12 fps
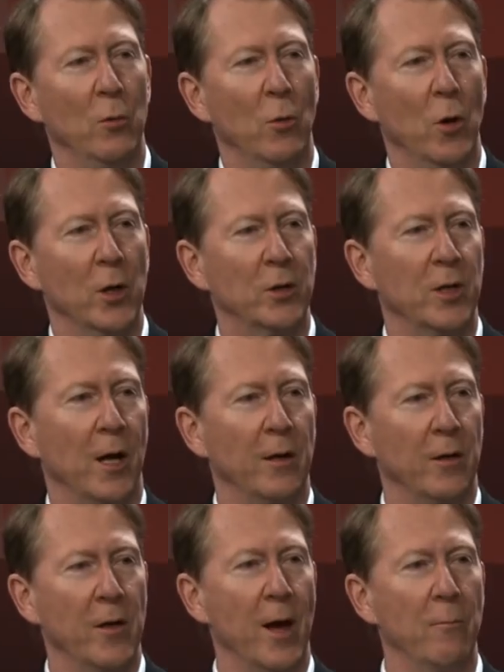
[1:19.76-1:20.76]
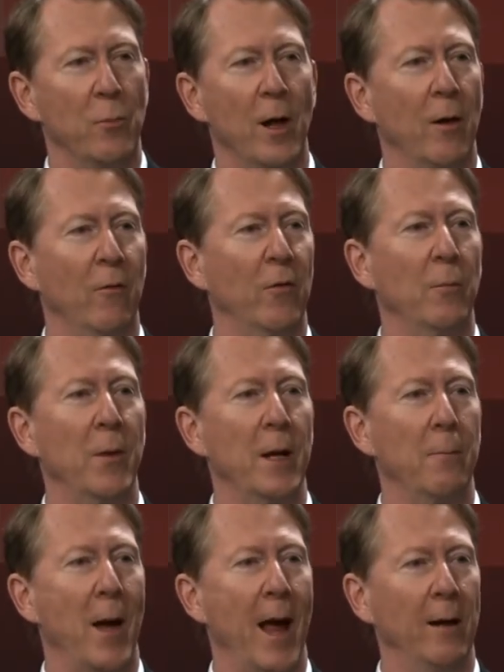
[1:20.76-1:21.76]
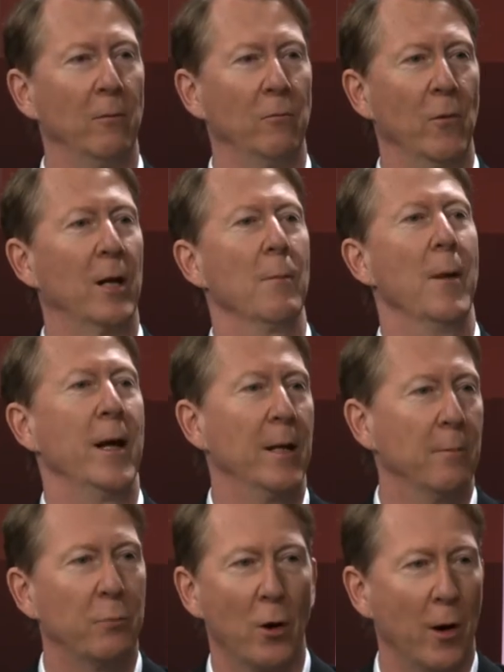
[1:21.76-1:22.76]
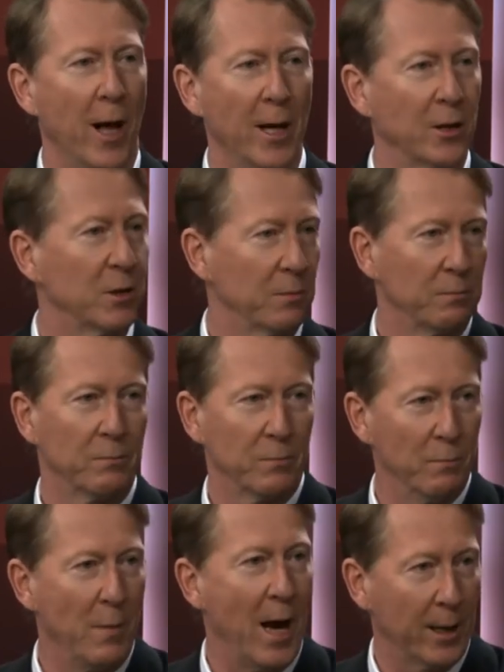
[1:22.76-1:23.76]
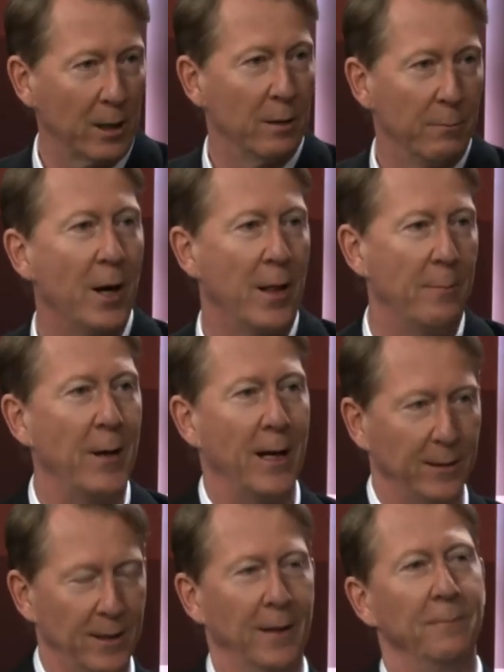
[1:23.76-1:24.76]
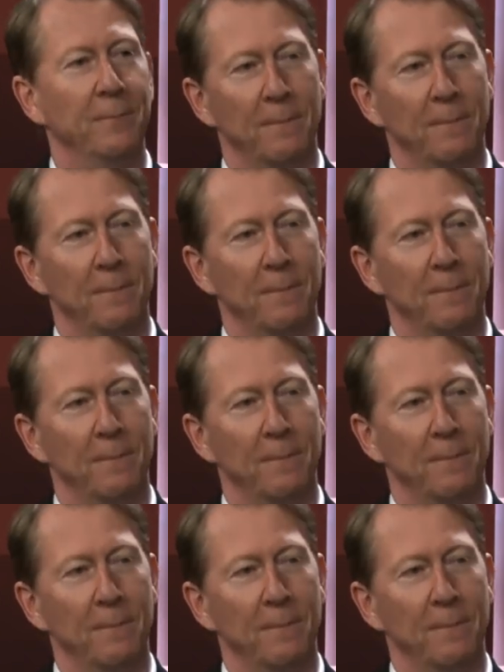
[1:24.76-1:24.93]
works under the umbrella of a big bank, recommending yeah, products. Exactly. About eighty percent are from yeah. the big